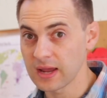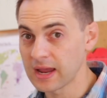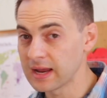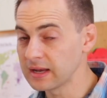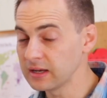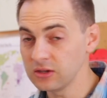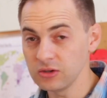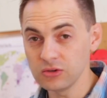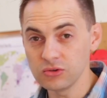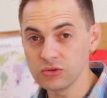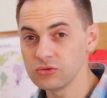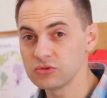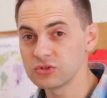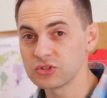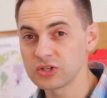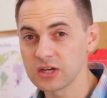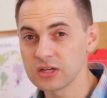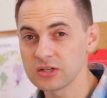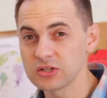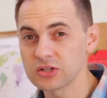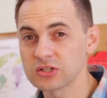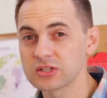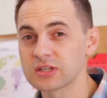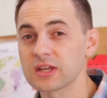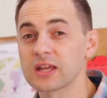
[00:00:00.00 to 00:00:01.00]
Any new
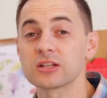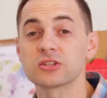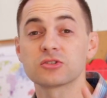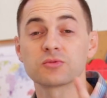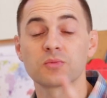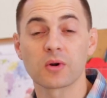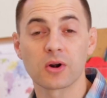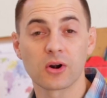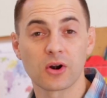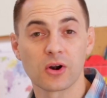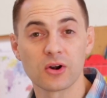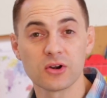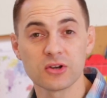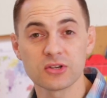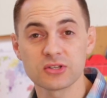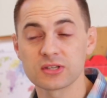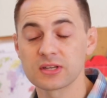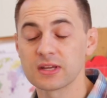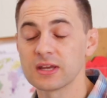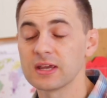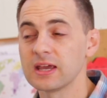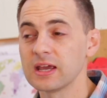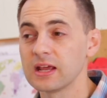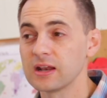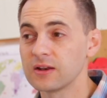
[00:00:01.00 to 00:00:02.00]
changes gets
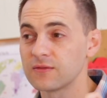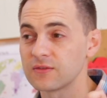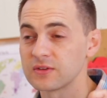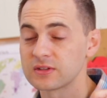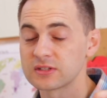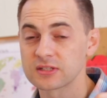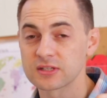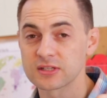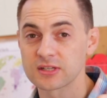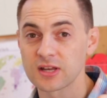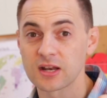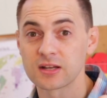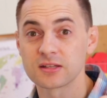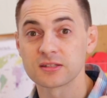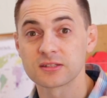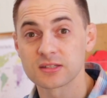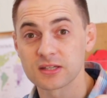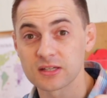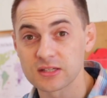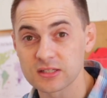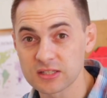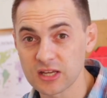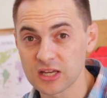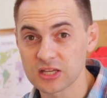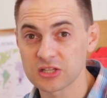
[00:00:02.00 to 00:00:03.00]
rehearsed, and if it's done
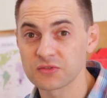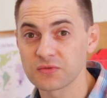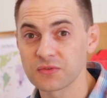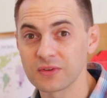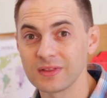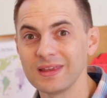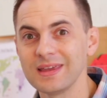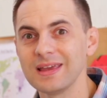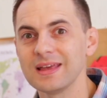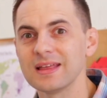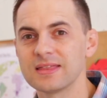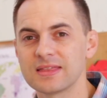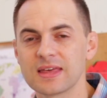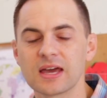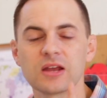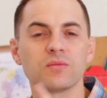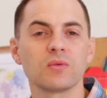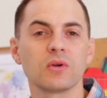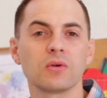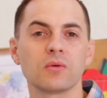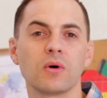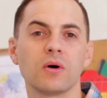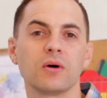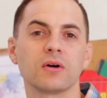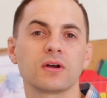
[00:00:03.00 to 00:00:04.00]
successfully, then
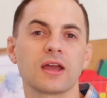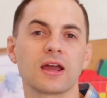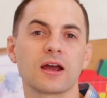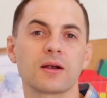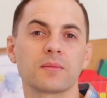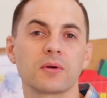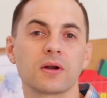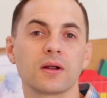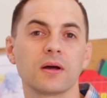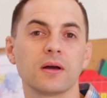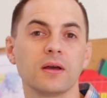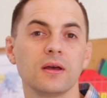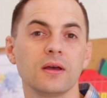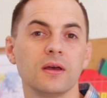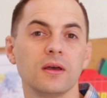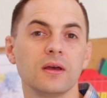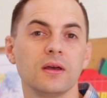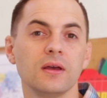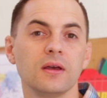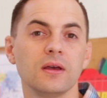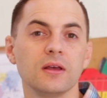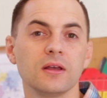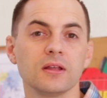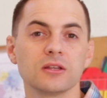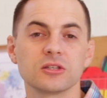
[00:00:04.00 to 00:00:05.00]
we roll camera.
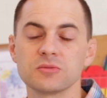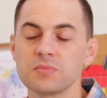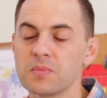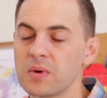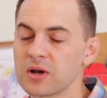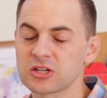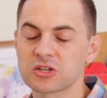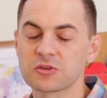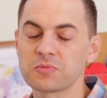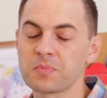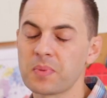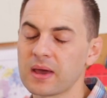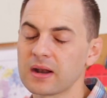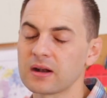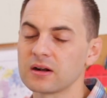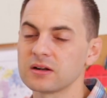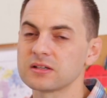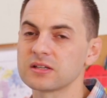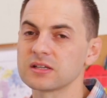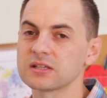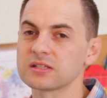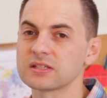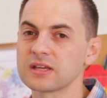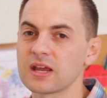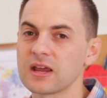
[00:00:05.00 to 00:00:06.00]
It's much better
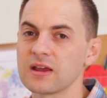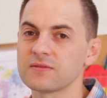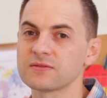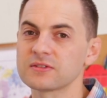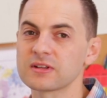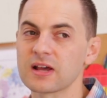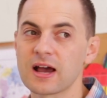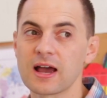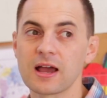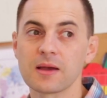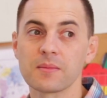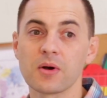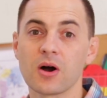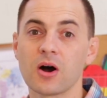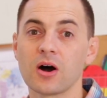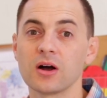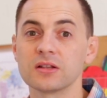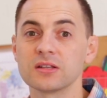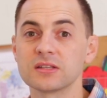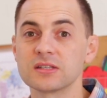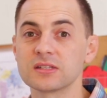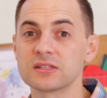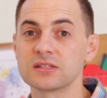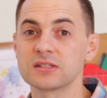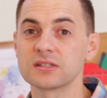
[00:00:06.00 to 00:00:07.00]
to save time
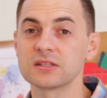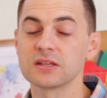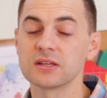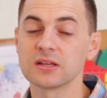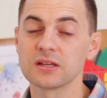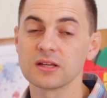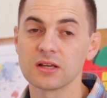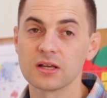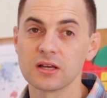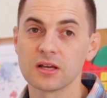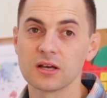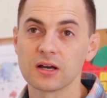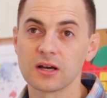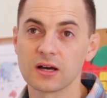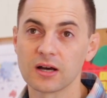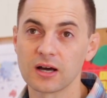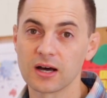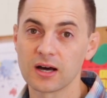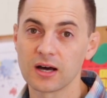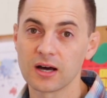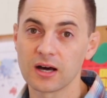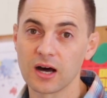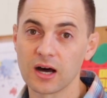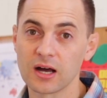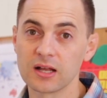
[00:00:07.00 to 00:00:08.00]

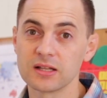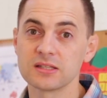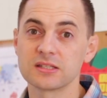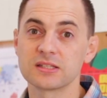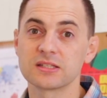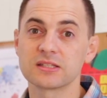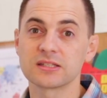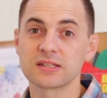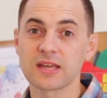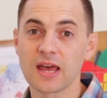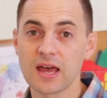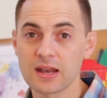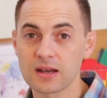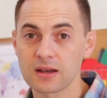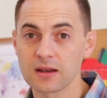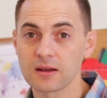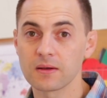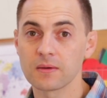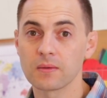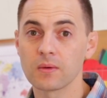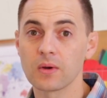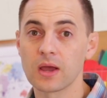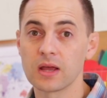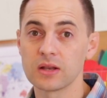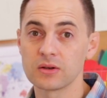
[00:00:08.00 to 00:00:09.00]
on set
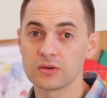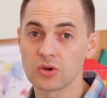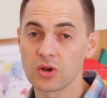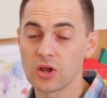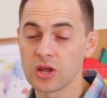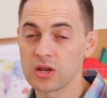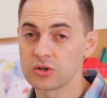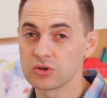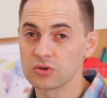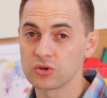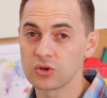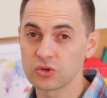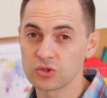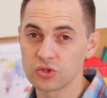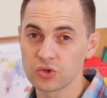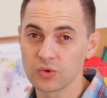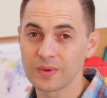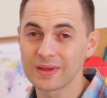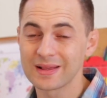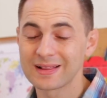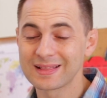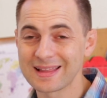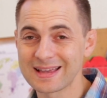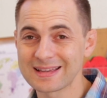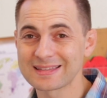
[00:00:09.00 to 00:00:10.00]
and
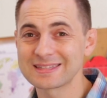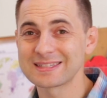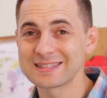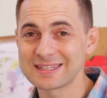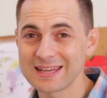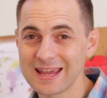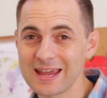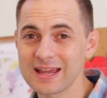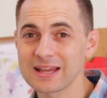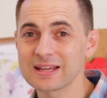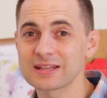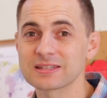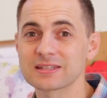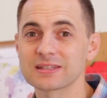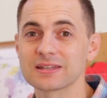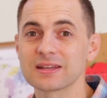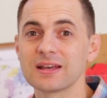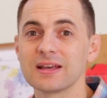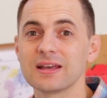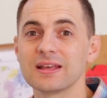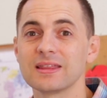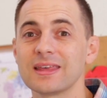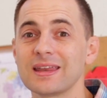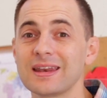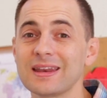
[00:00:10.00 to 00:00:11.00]
doing less takes
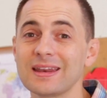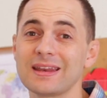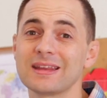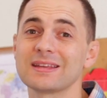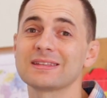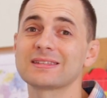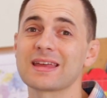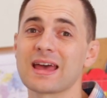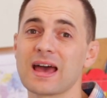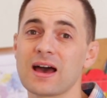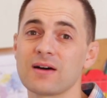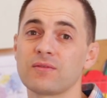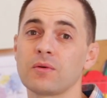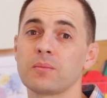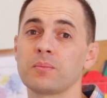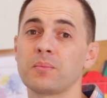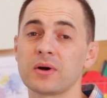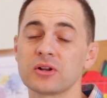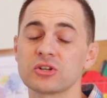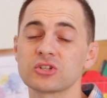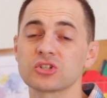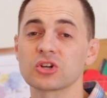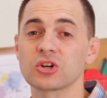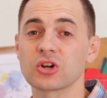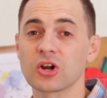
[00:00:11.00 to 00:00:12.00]
than it is to have a
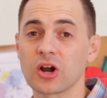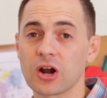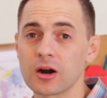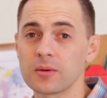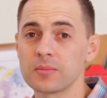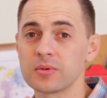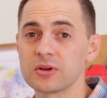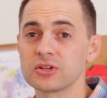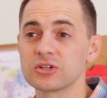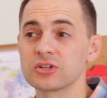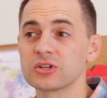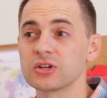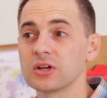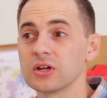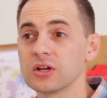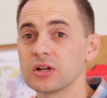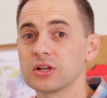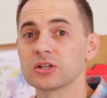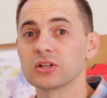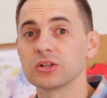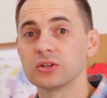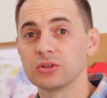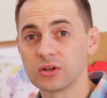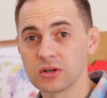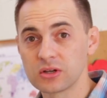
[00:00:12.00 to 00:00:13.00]
bunch of garbage
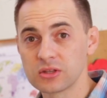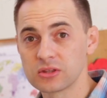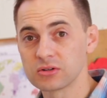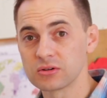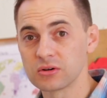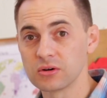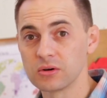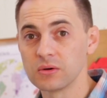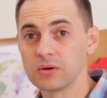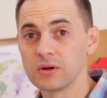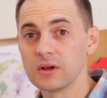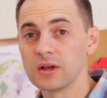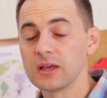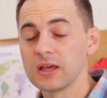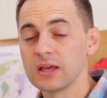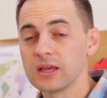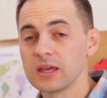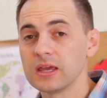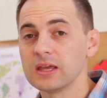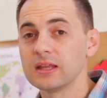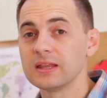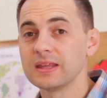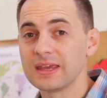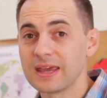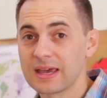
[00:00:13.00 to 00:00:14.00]
to look through
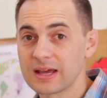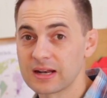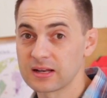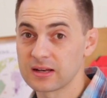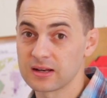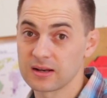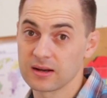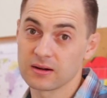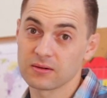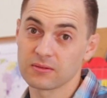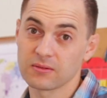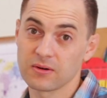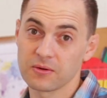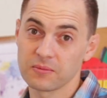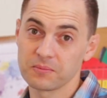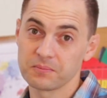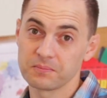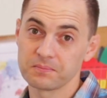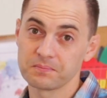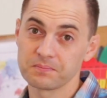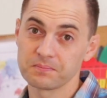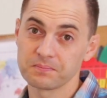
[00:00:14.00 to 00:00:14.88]
in the editing room.